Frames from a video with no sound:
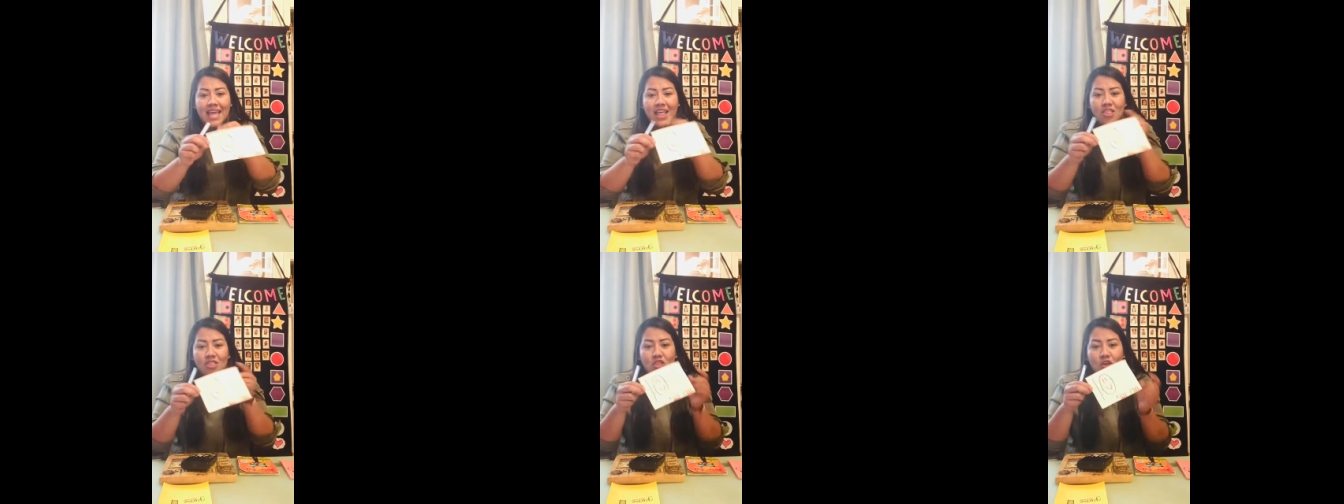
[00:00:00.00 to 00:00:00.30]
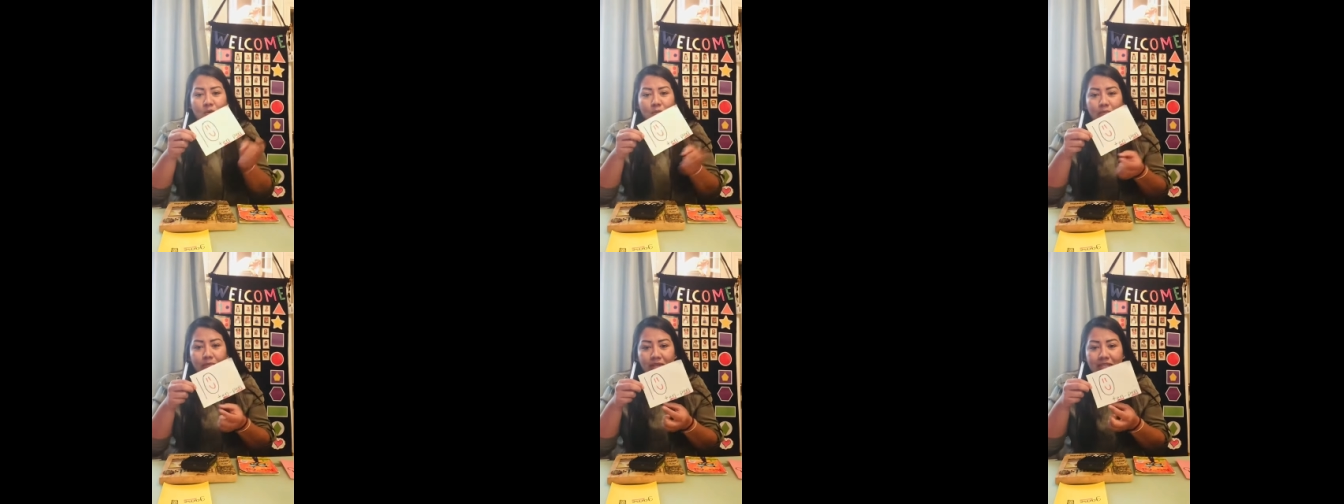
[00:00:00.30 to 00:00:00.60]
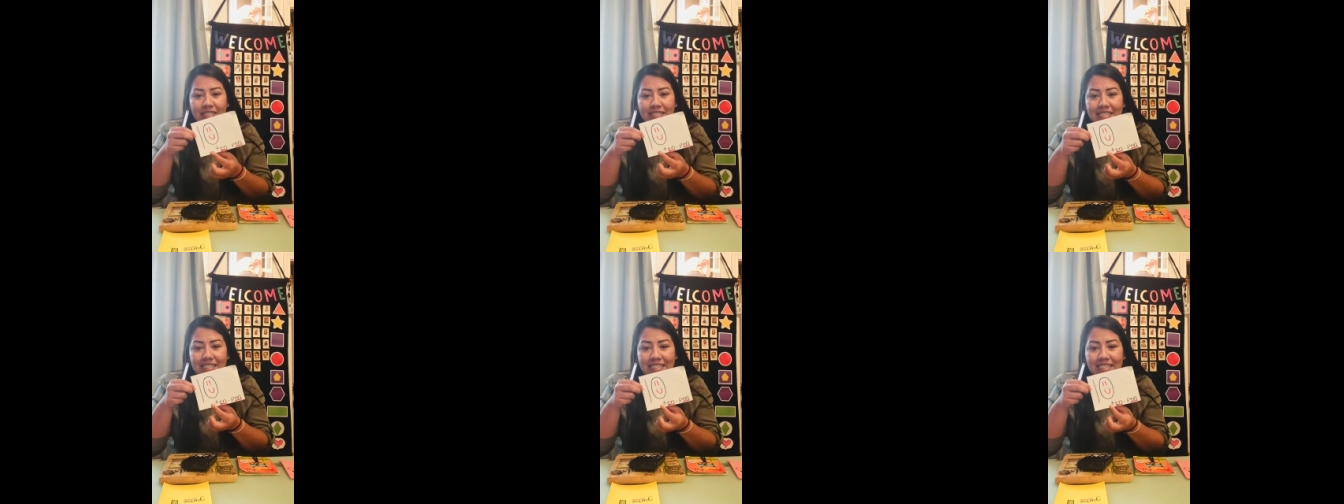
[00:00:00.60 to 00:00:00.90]
number
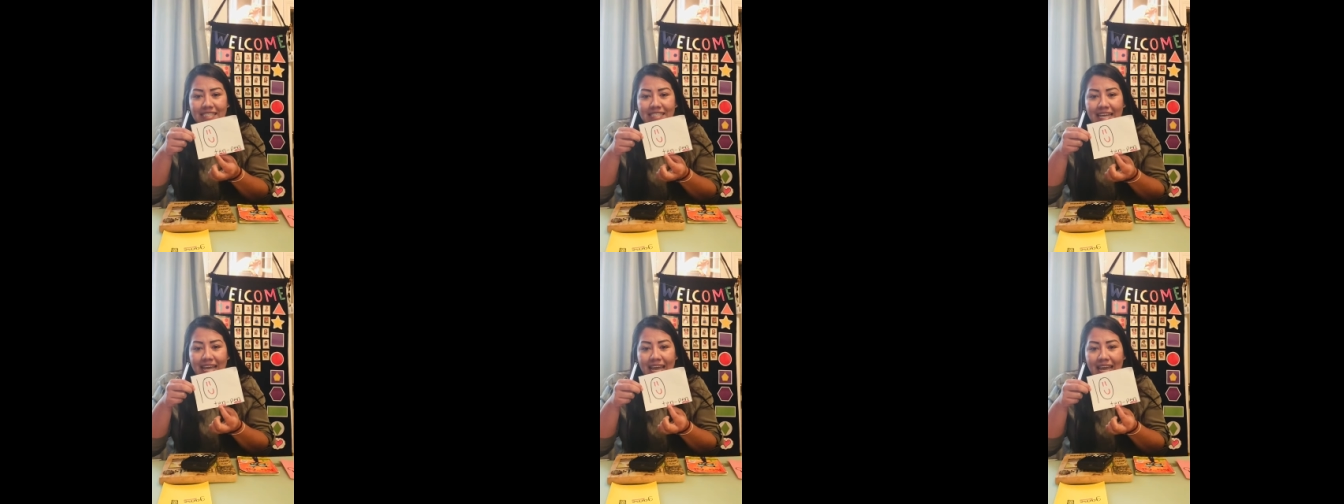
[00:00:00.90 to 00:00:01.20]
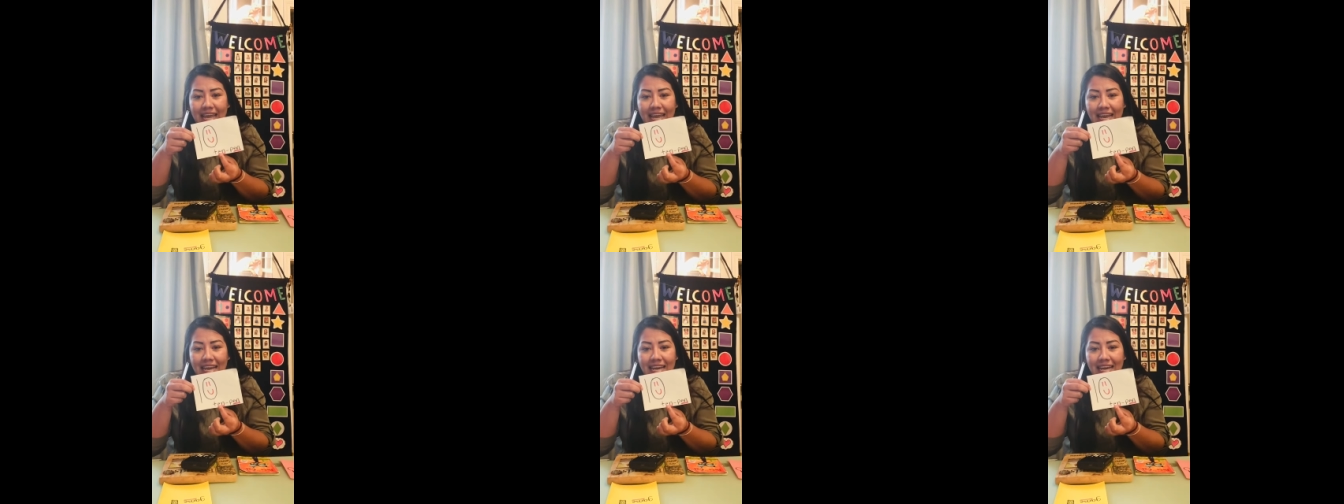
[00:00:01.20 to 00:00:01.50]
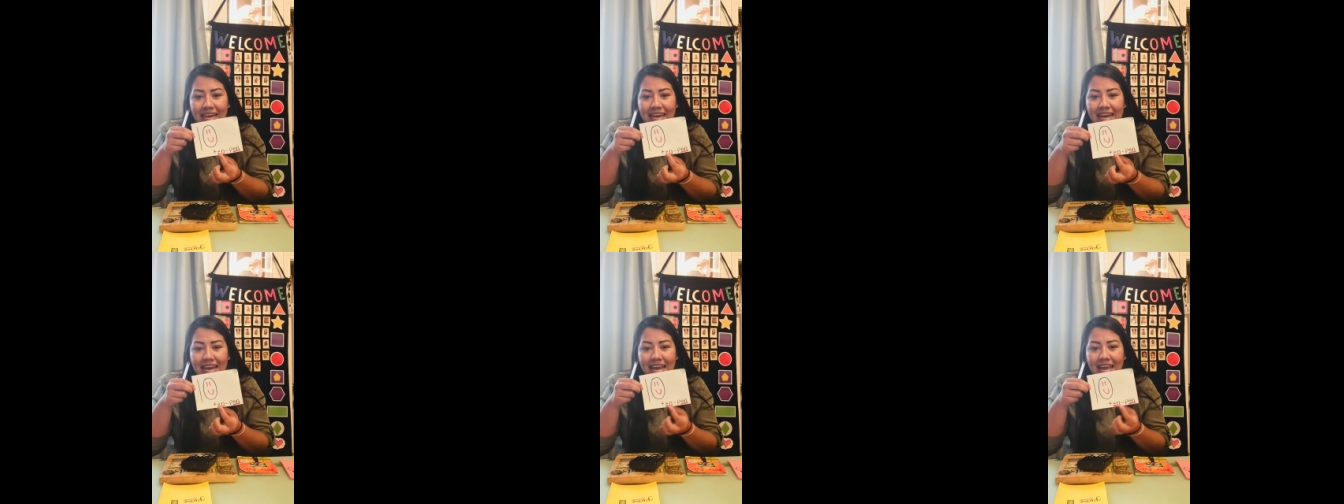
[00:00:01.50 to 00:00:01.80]
10
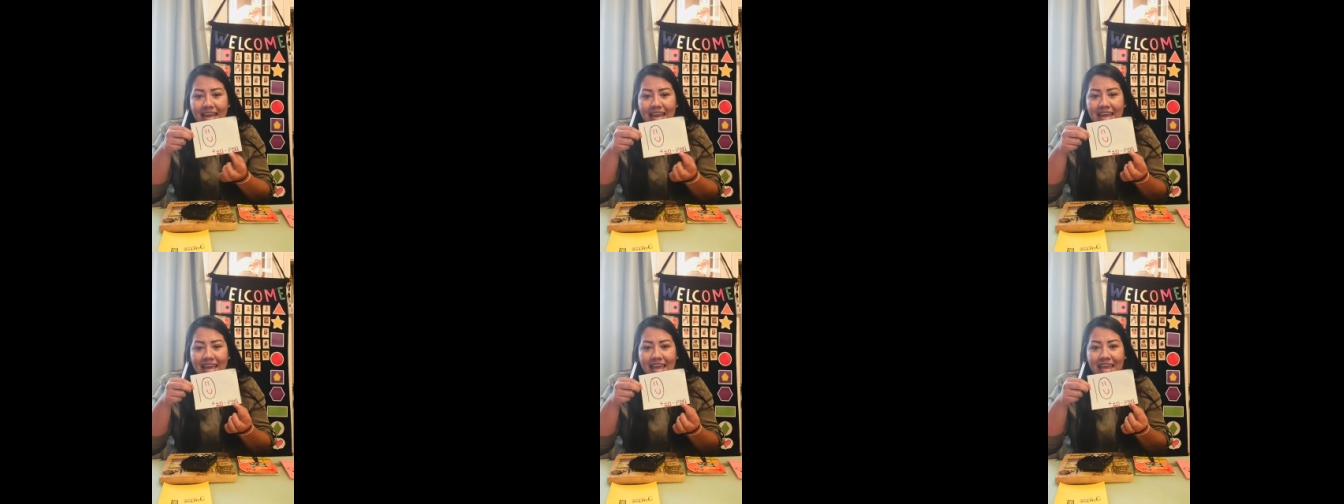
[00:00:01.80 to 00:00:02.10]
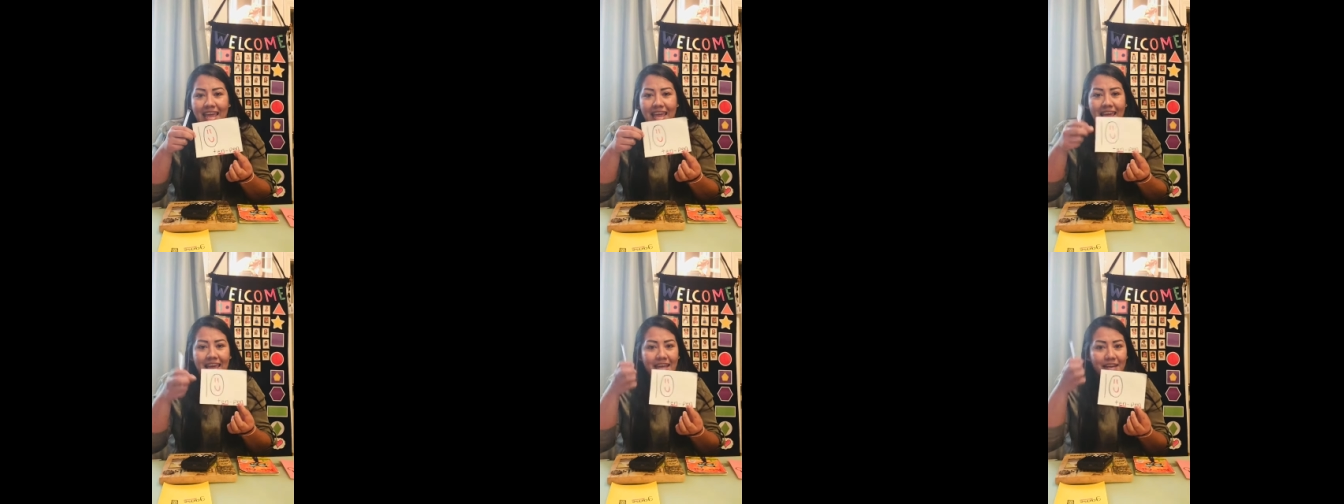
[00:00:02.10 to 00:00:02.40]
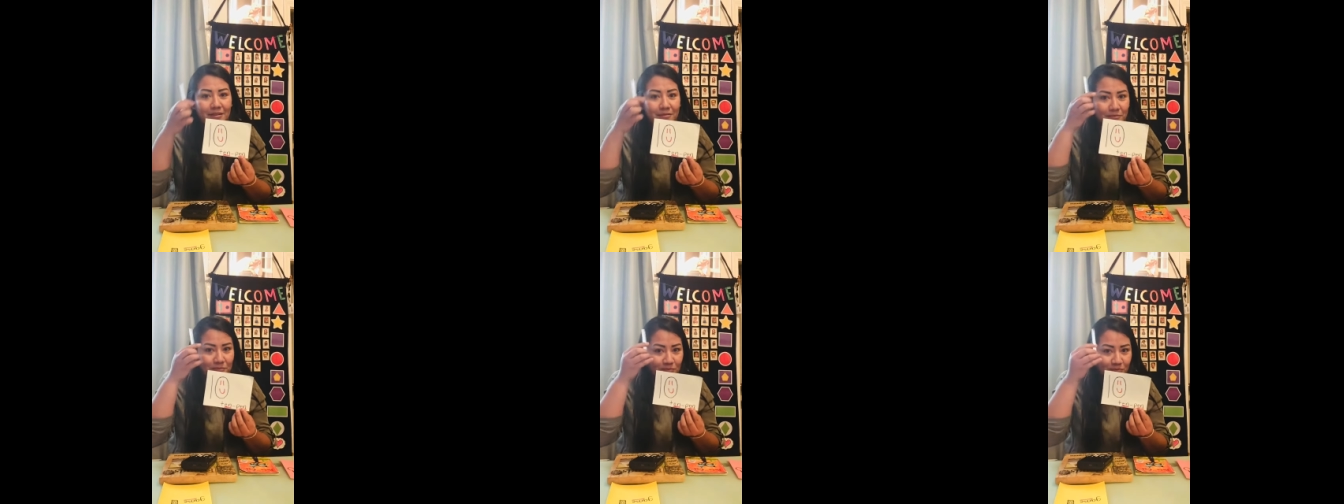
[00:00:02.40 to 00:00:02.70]

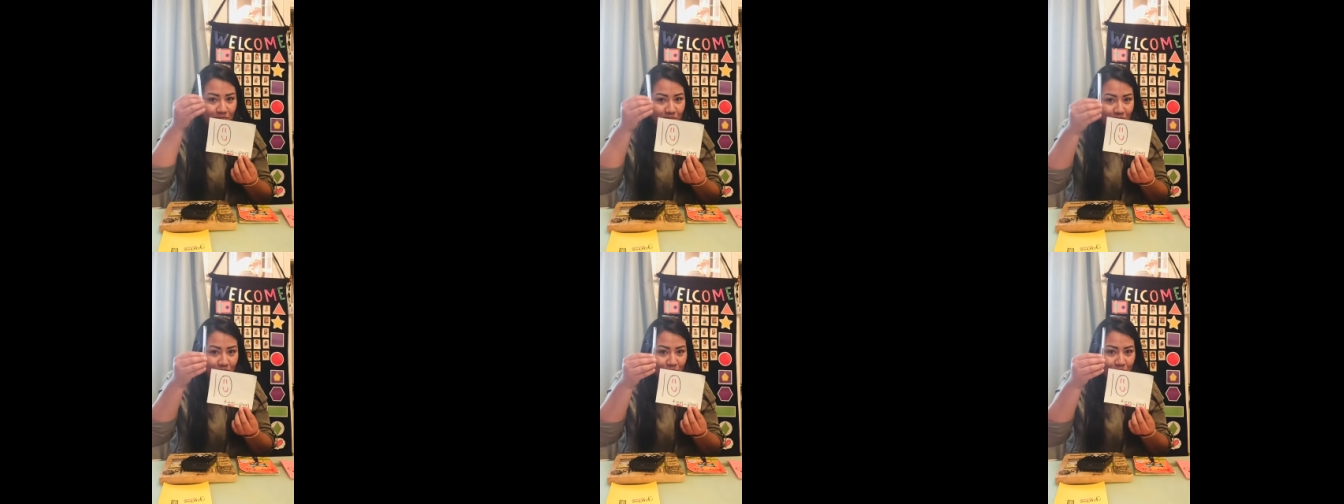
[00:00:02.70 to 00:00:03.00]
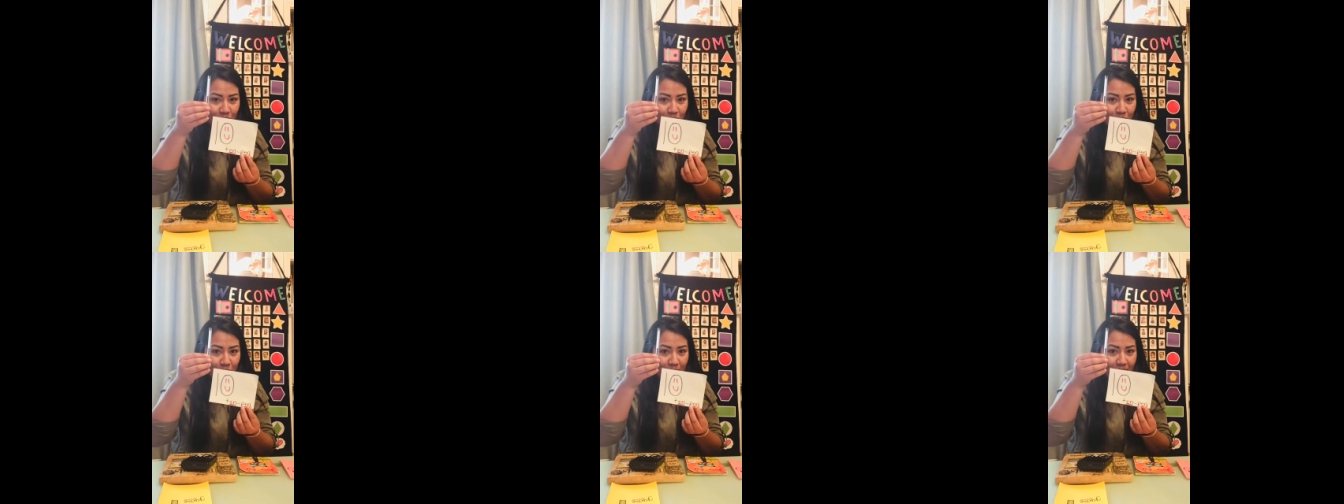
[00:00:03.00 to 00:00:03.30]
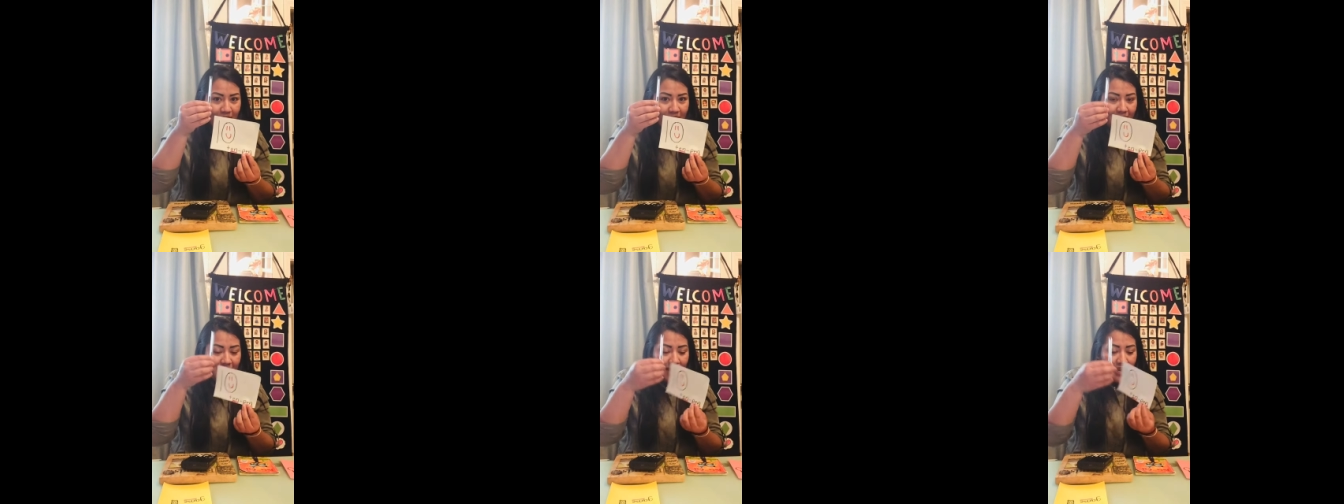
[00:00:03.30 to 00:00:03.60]
and
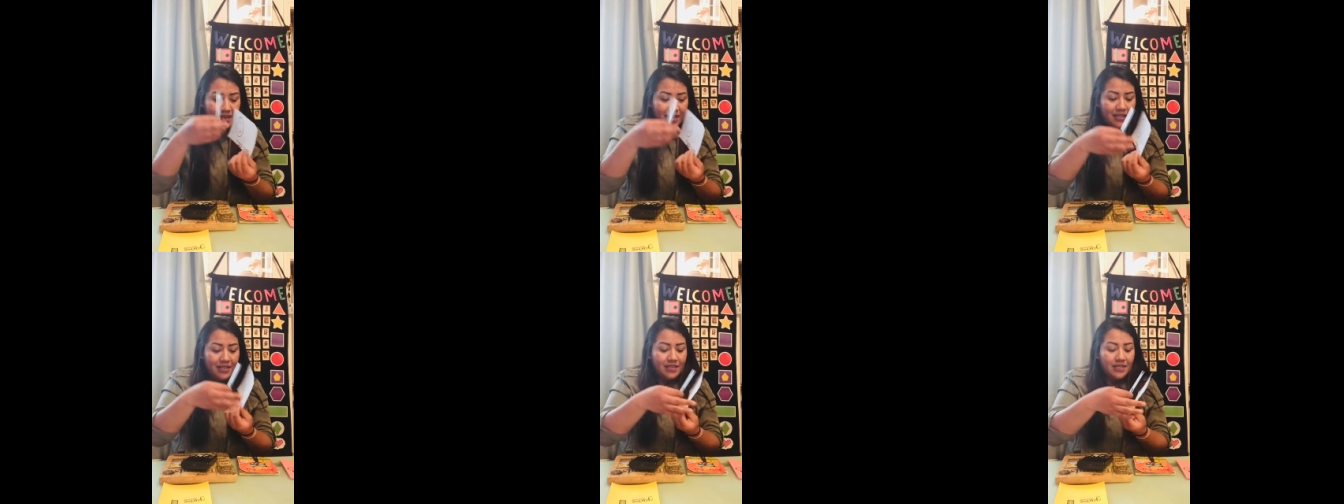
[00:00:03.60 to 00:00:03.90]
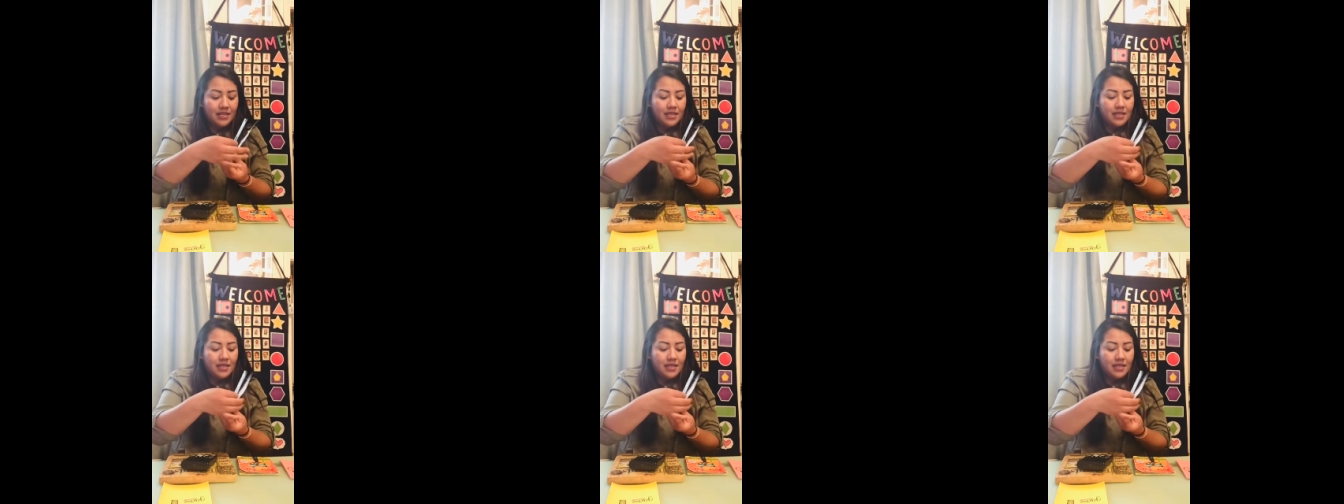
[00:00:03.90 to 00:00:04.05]
pen